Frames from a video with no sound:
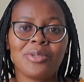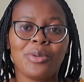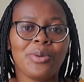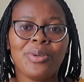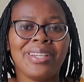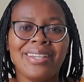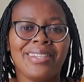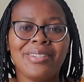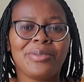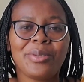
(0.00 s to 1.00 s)
So
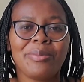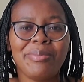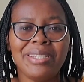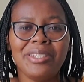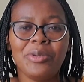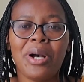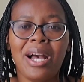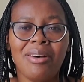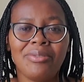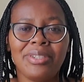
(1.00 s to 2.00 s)
this will be, you
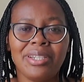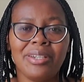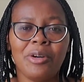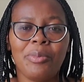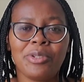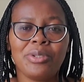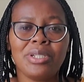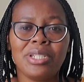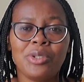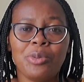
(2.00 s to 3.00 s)
have the
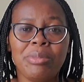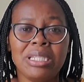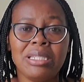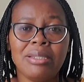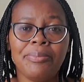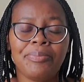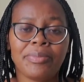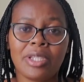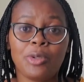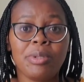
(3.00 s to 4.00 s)
opportunity to
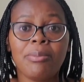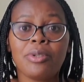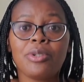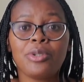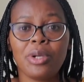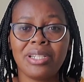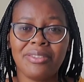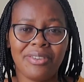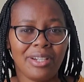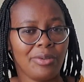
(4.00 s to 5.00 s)
be able to tour
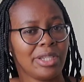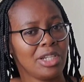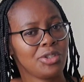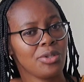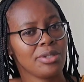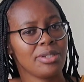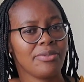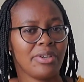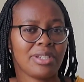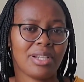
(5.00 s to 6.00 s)
different locations,
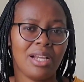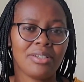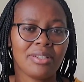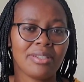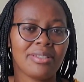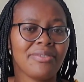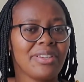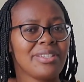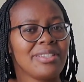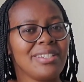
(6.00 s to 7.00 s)
different countries,
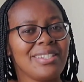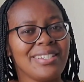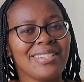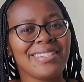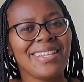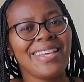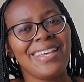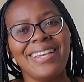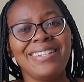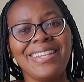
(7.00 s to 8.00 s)
different cities.
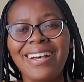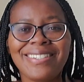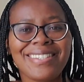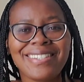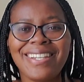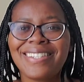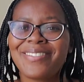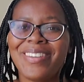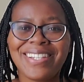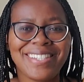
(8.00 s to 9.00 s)
And yes,
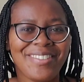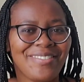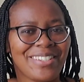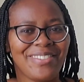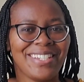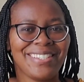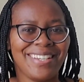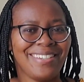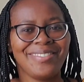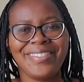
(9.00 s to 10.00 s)
that's maximum
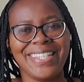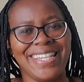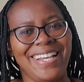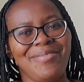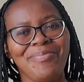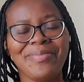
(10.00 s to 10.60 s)
adventure. Yeah.